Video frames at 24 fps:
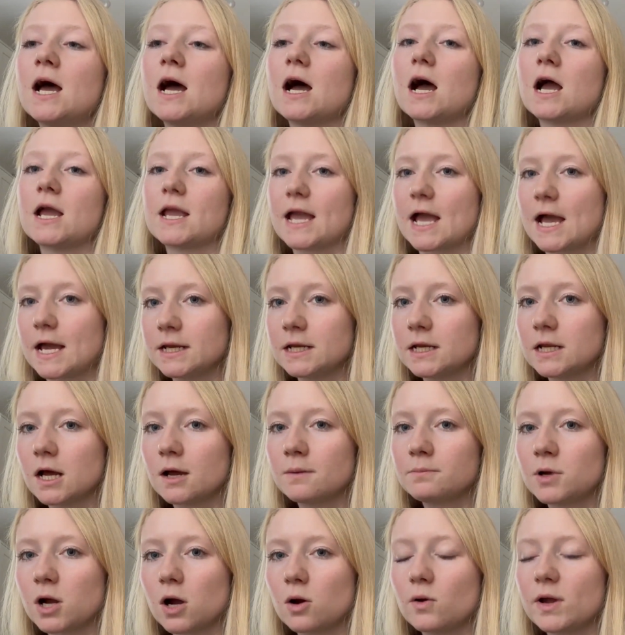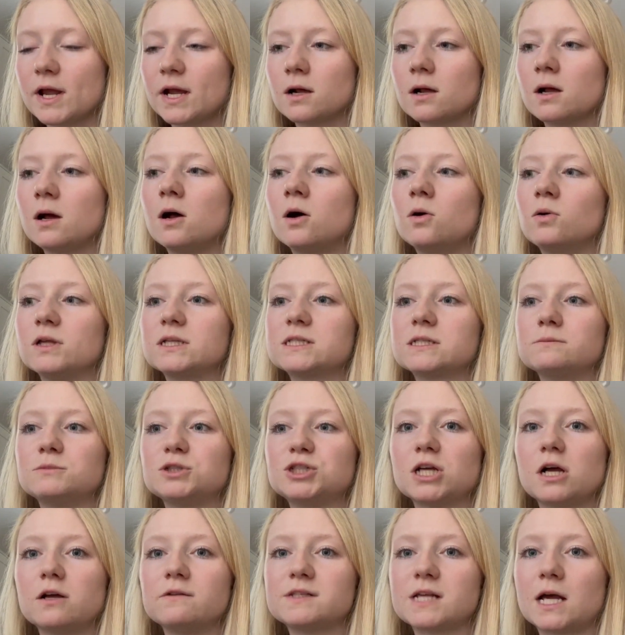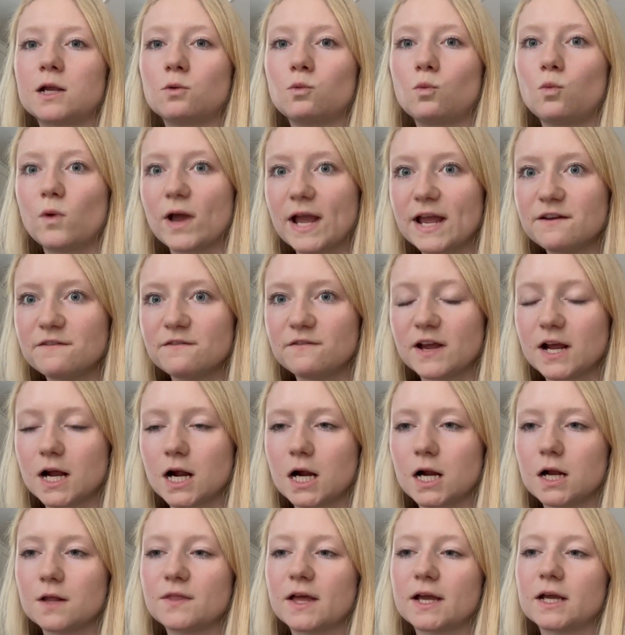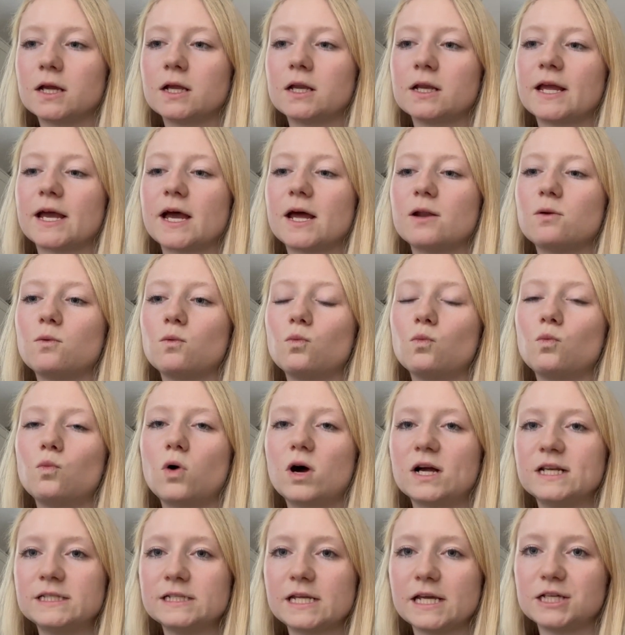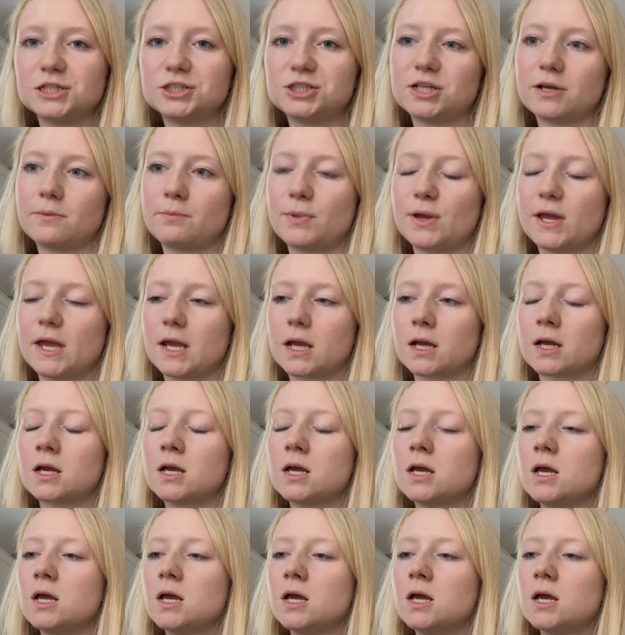I ended up going with some shelves on Wayfair that could get 1-day shipping.